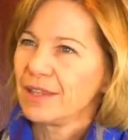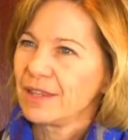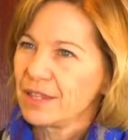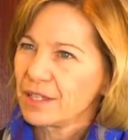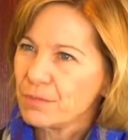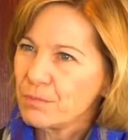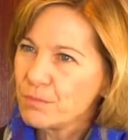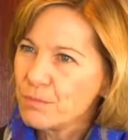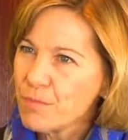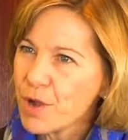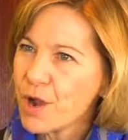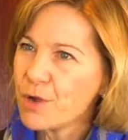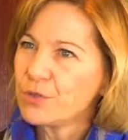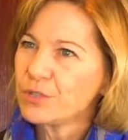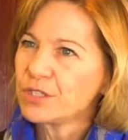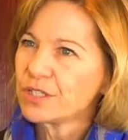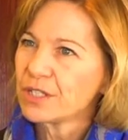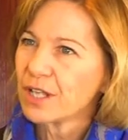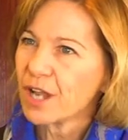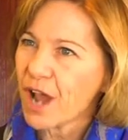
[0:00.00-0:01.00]
the
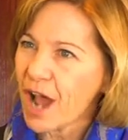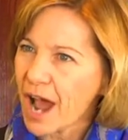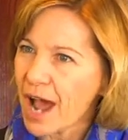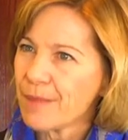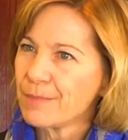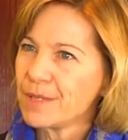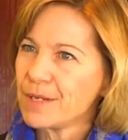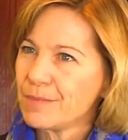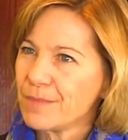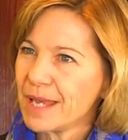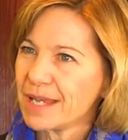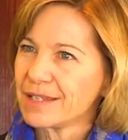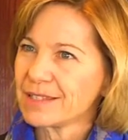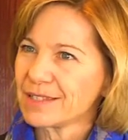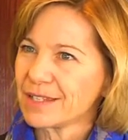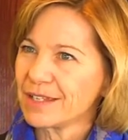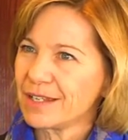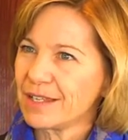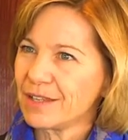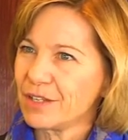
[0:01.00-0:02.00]
most common
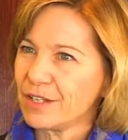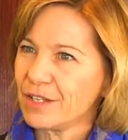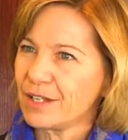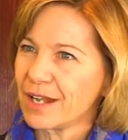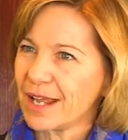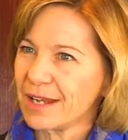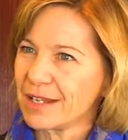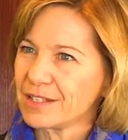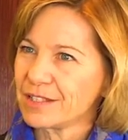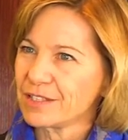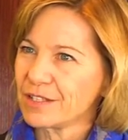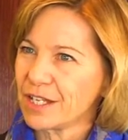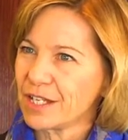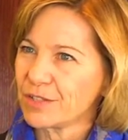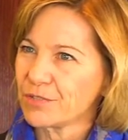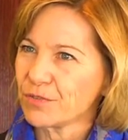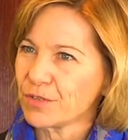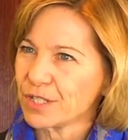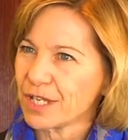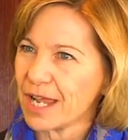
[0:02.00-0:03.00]
medicine in the United
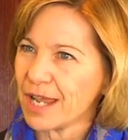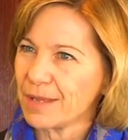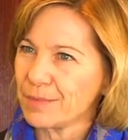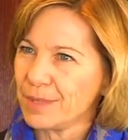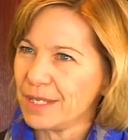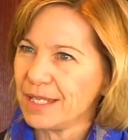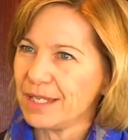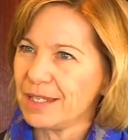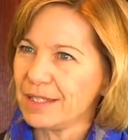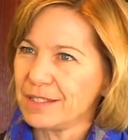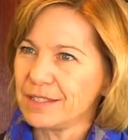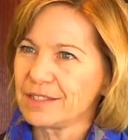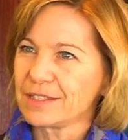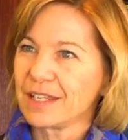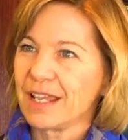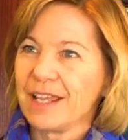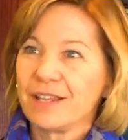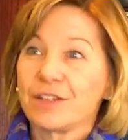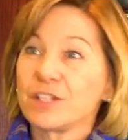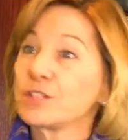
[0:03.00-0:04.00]
States for diabetes
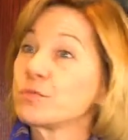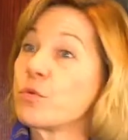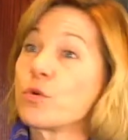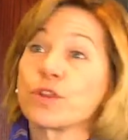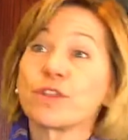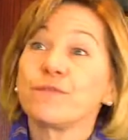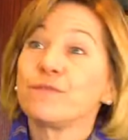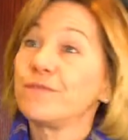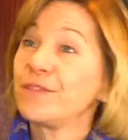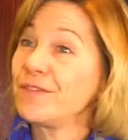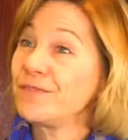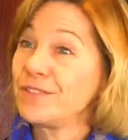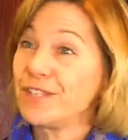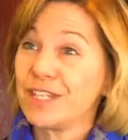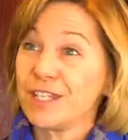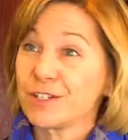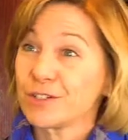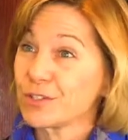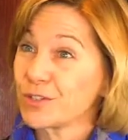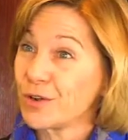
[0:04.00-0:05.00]
that's more than 50
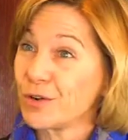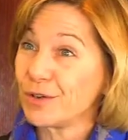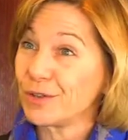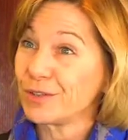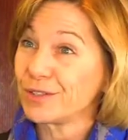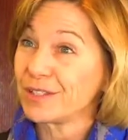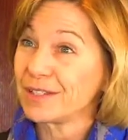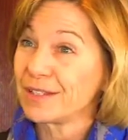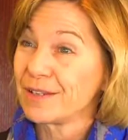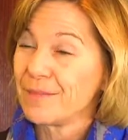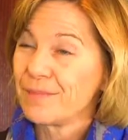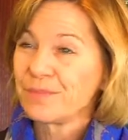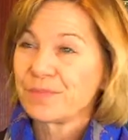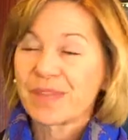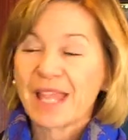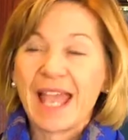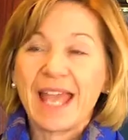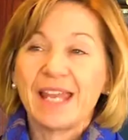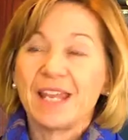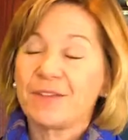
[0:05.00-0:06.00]
years old.
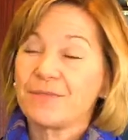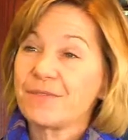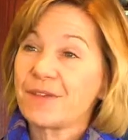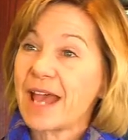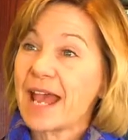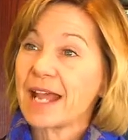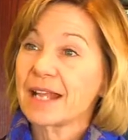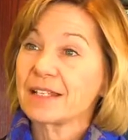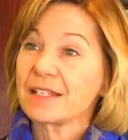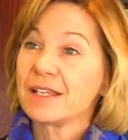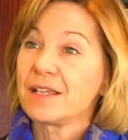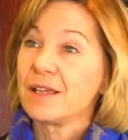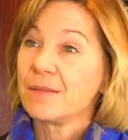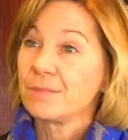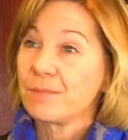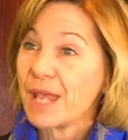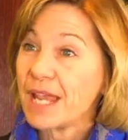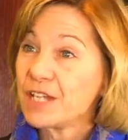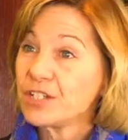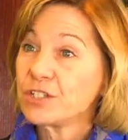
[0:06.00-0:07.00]
And in fact,
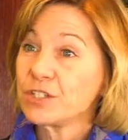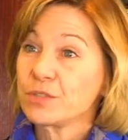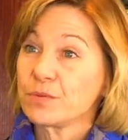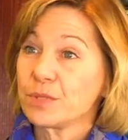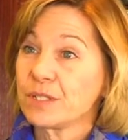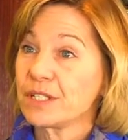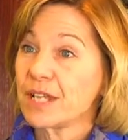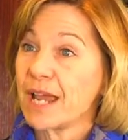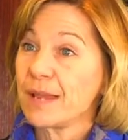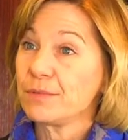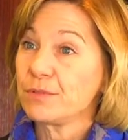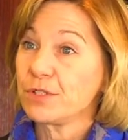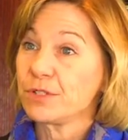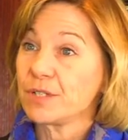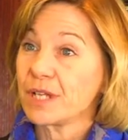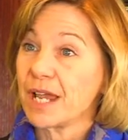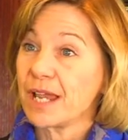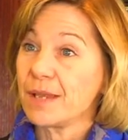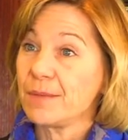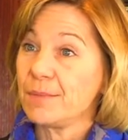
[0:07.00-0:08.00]
patients with type 2
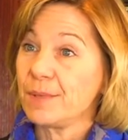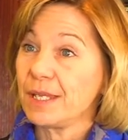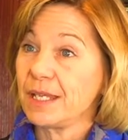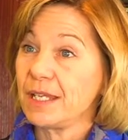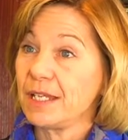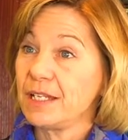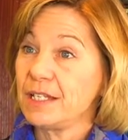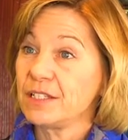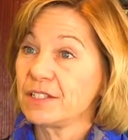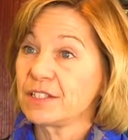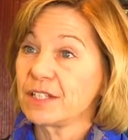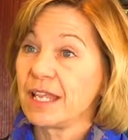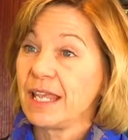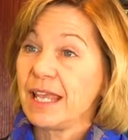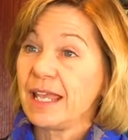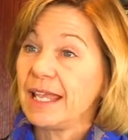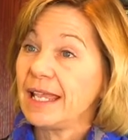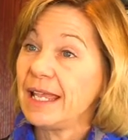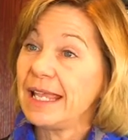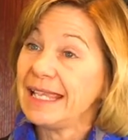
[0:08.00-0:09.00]
diabetes,
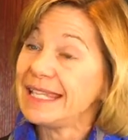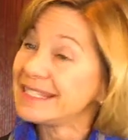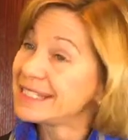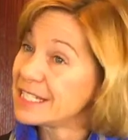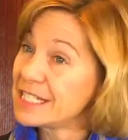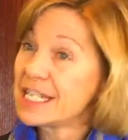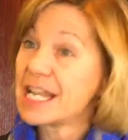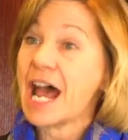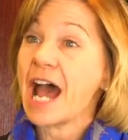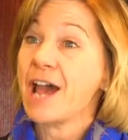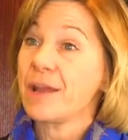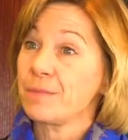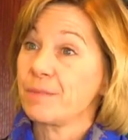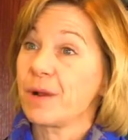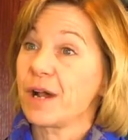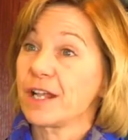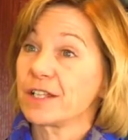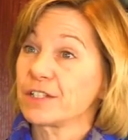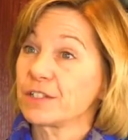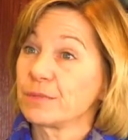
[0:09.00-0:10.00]
it's not
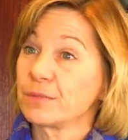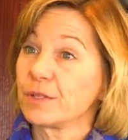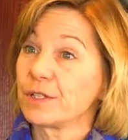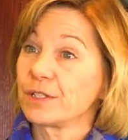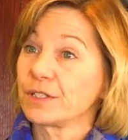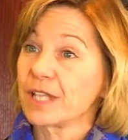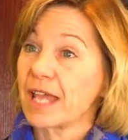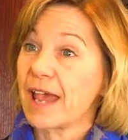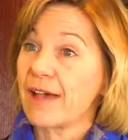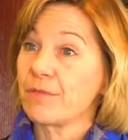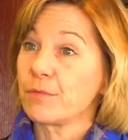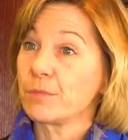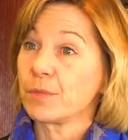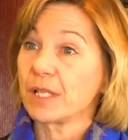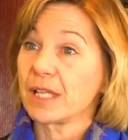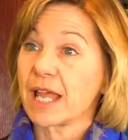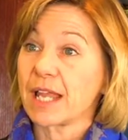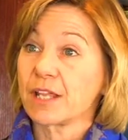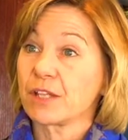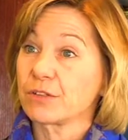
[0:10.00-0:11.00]
possible to have a
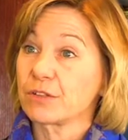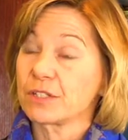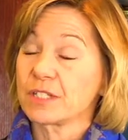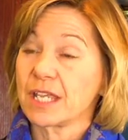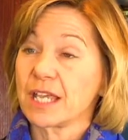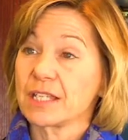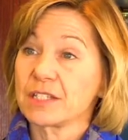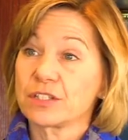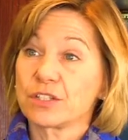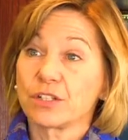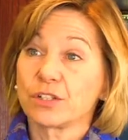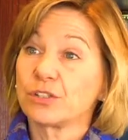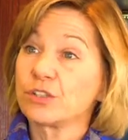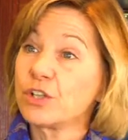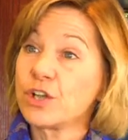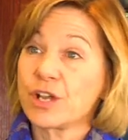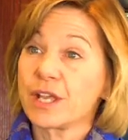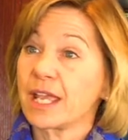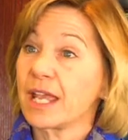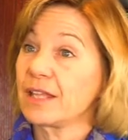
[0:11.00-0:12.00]
molecular test to
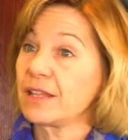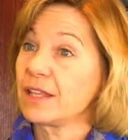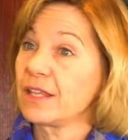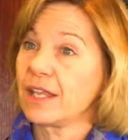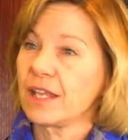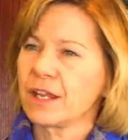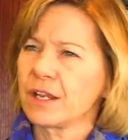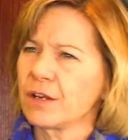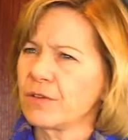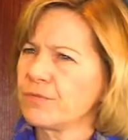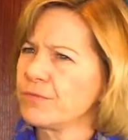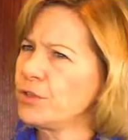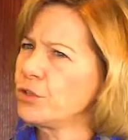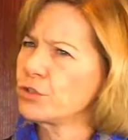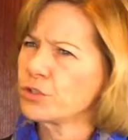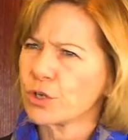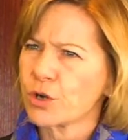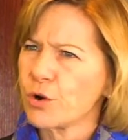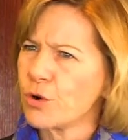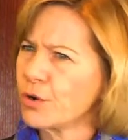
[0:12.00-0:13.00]
look at their
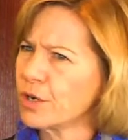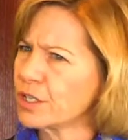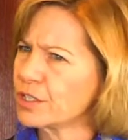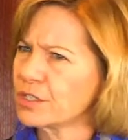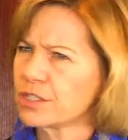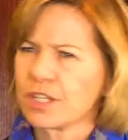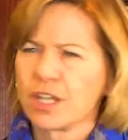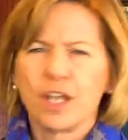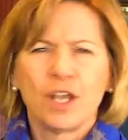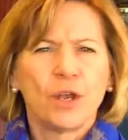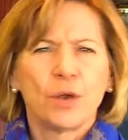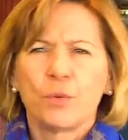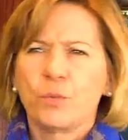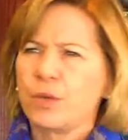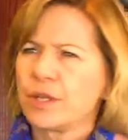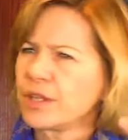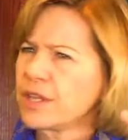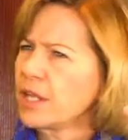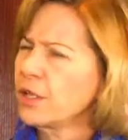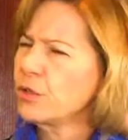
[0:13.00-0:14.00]
future course.
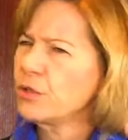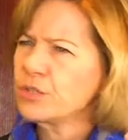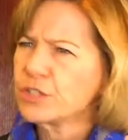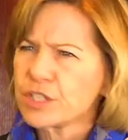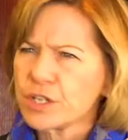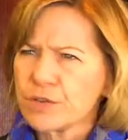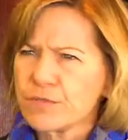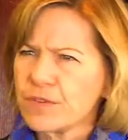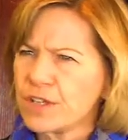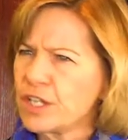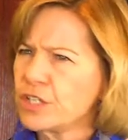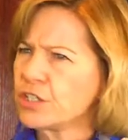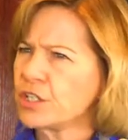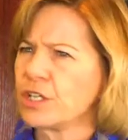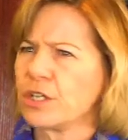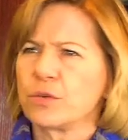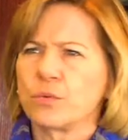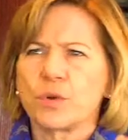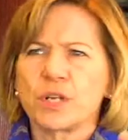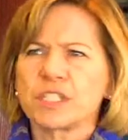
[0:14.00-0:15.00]
Will they lose their
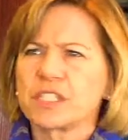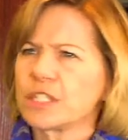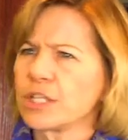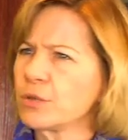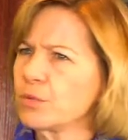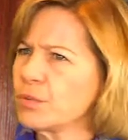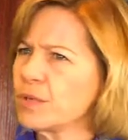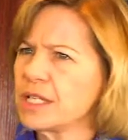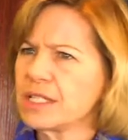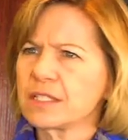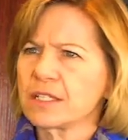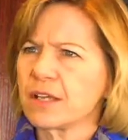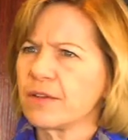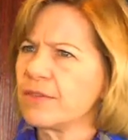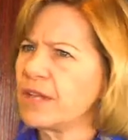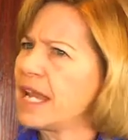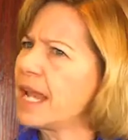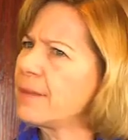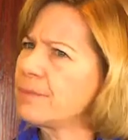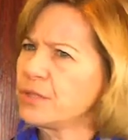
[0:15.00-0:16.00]
vision? What's their risk of
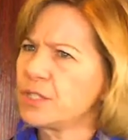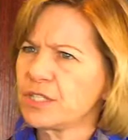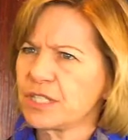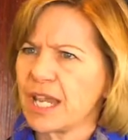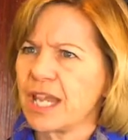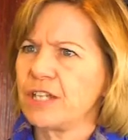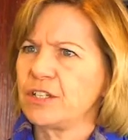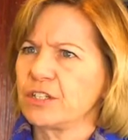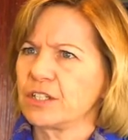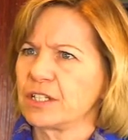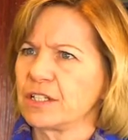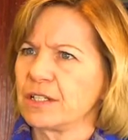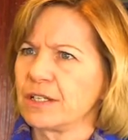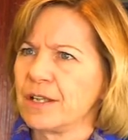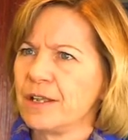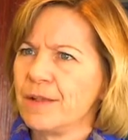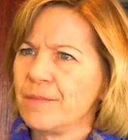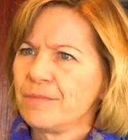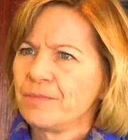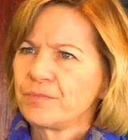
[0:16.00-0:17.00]
an amputation?
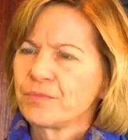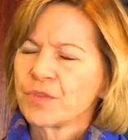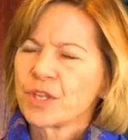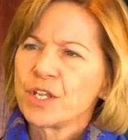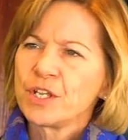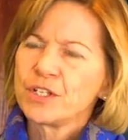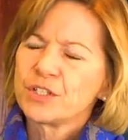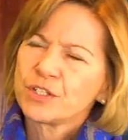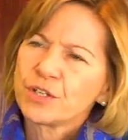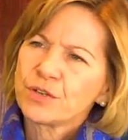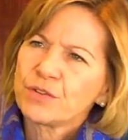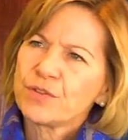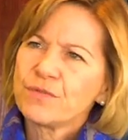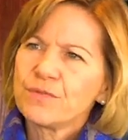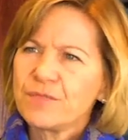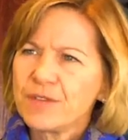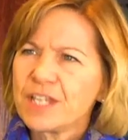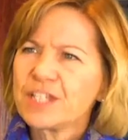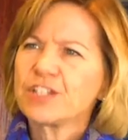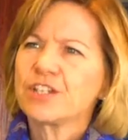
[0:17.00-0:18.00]
So the
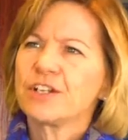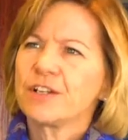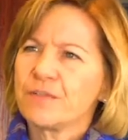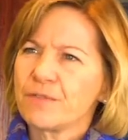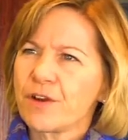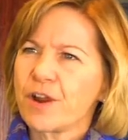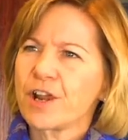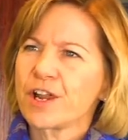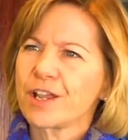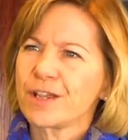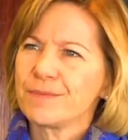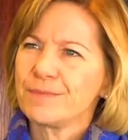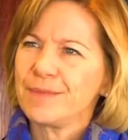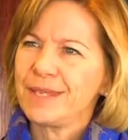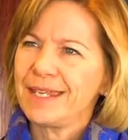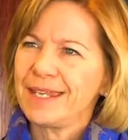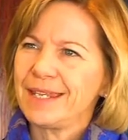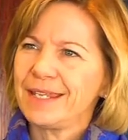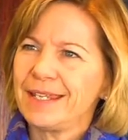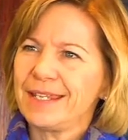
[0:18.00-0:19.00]
vision of our
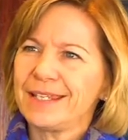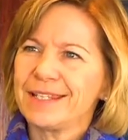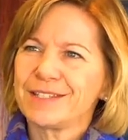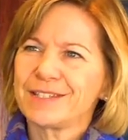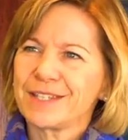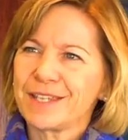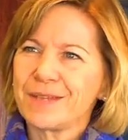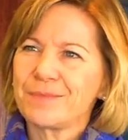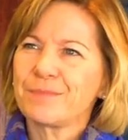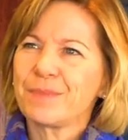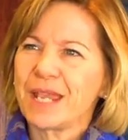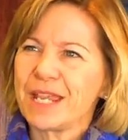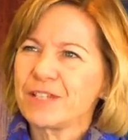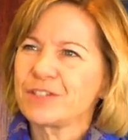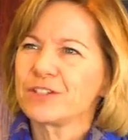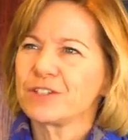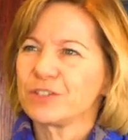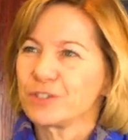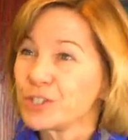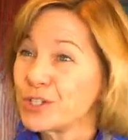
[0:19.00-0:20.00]
committee is that
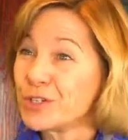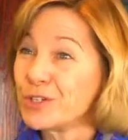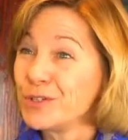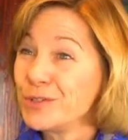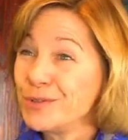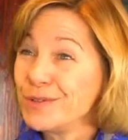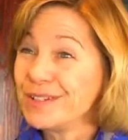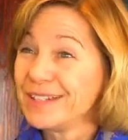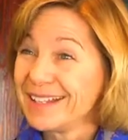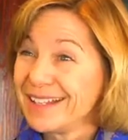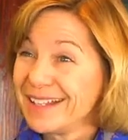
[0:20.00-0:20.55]
patient two